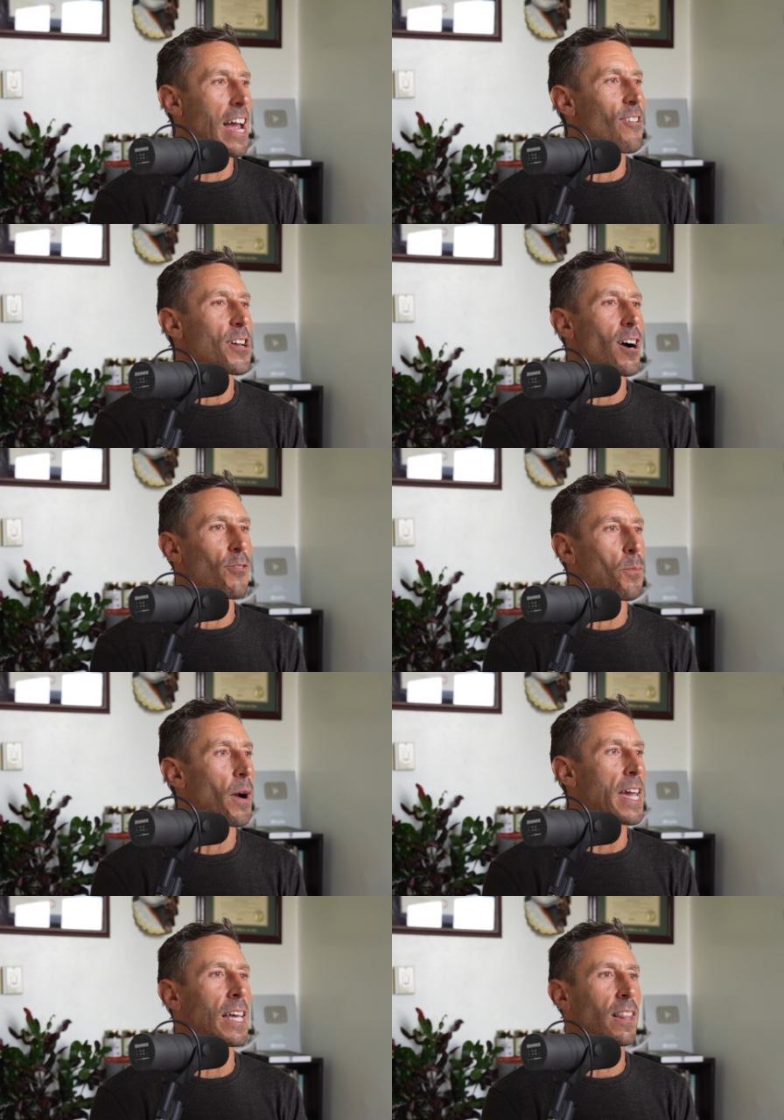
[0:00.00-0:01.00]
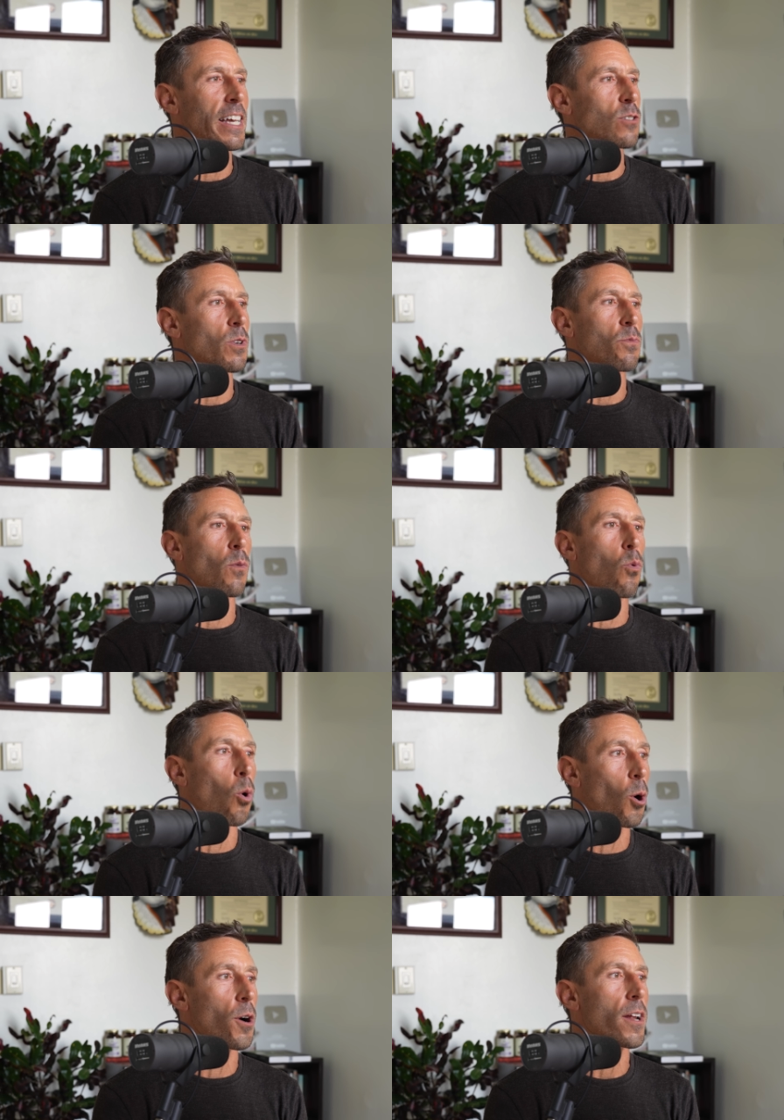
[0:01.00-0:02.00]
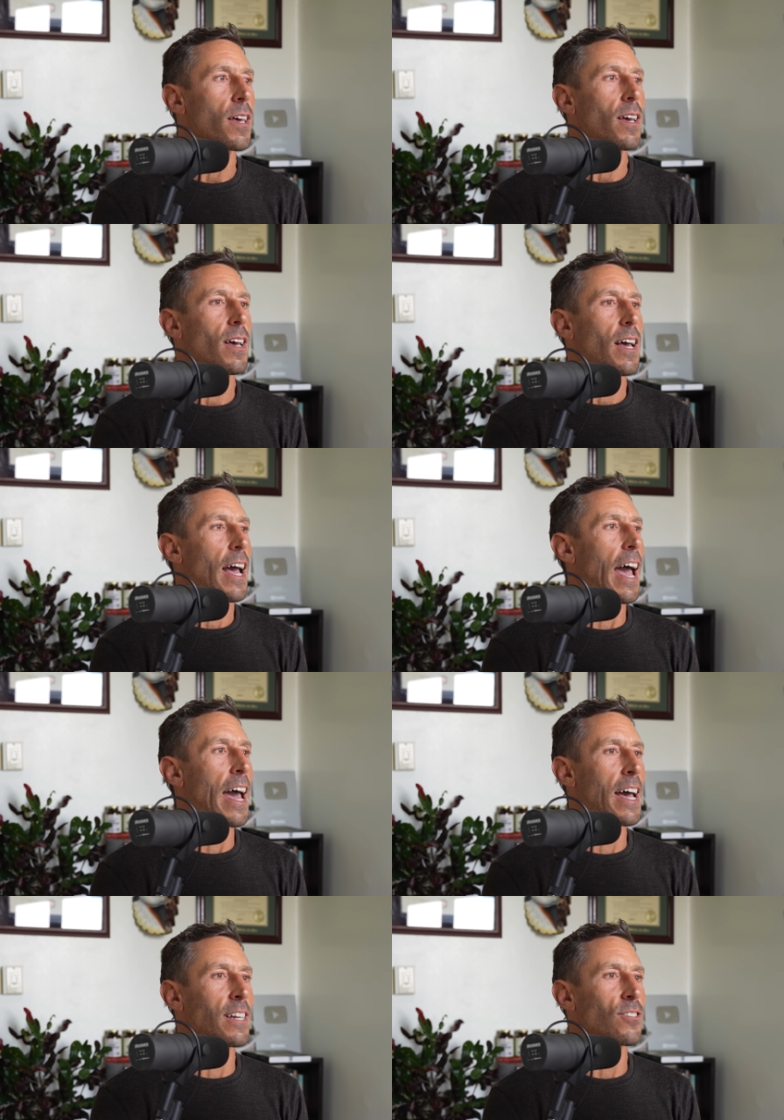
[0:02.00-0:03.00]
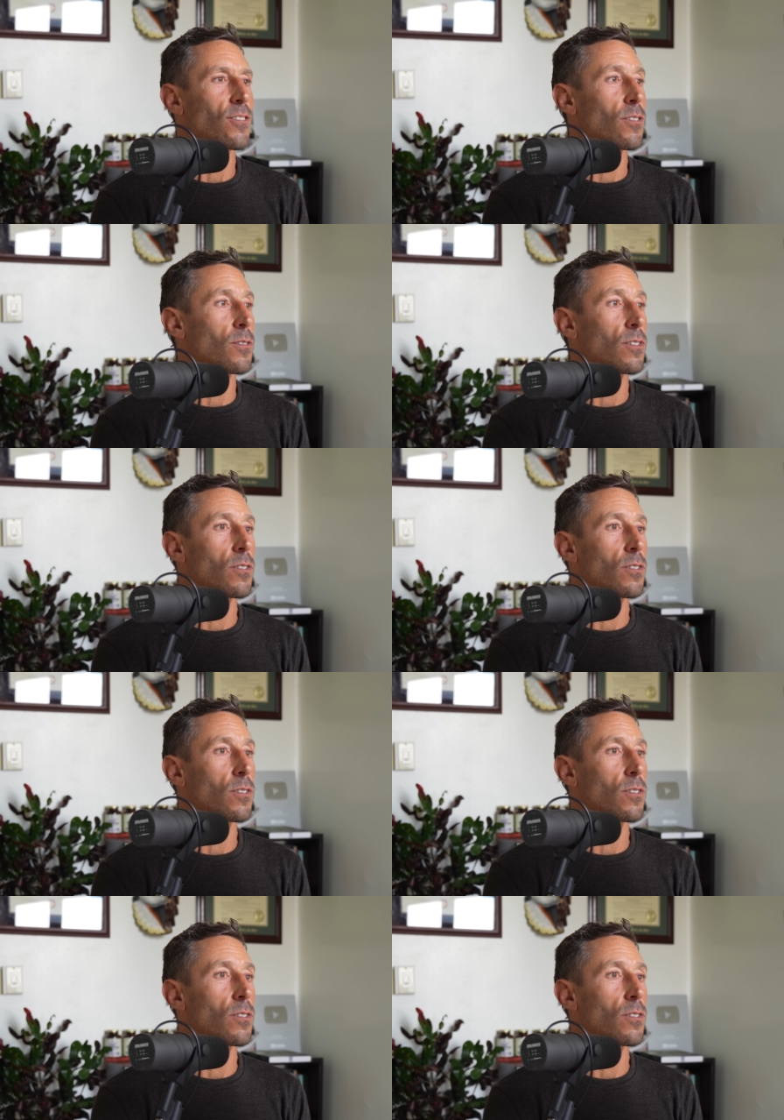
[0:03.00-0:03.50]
an area of the brain linked with reward and